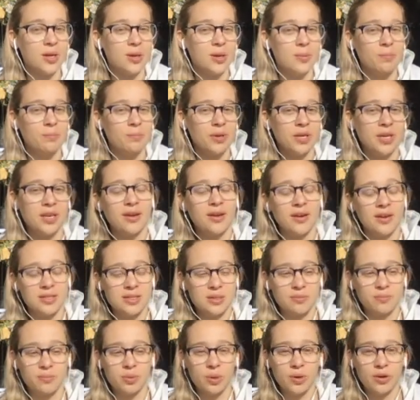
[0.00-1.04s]
but not as a
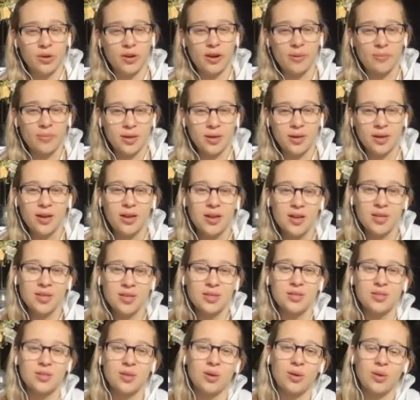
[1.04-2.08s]
programmer.
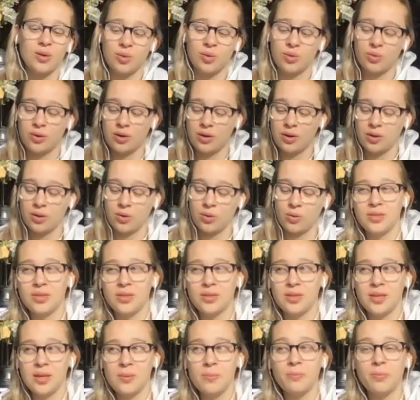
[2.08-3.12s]
So
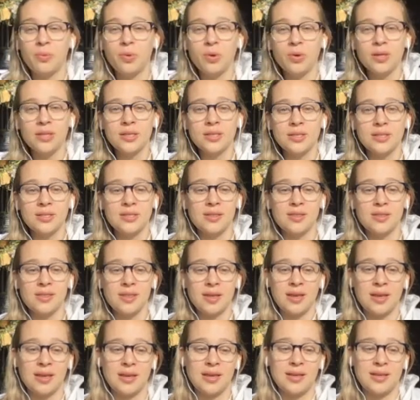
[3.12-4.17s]
the important
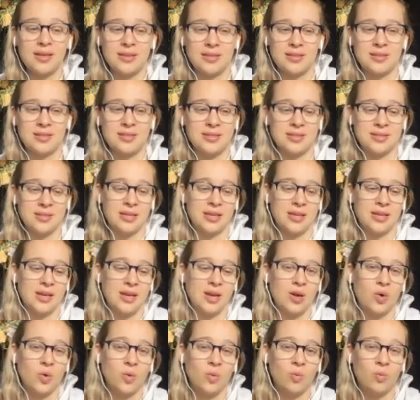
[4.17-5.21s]
thing is,
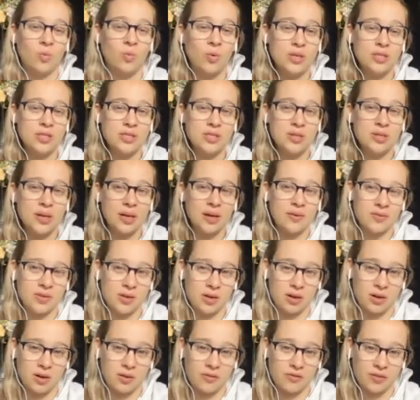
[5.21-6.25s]
what do you have to
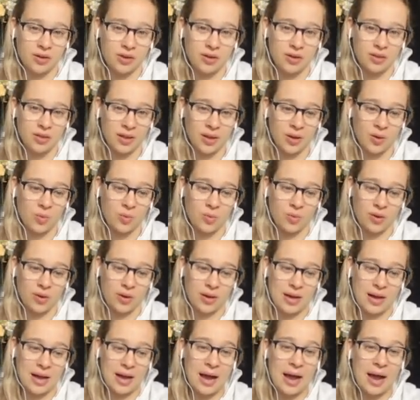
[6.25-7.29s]
offer? Like,
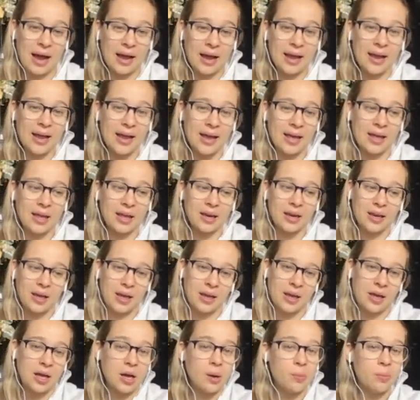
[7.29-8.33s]
I had
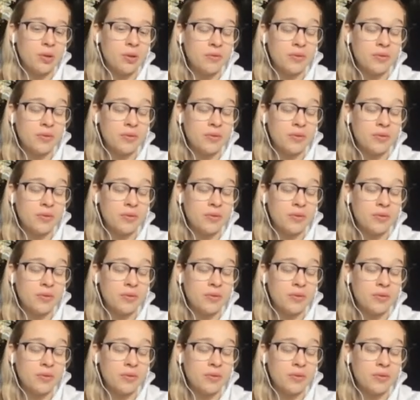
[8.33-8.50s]
a couple of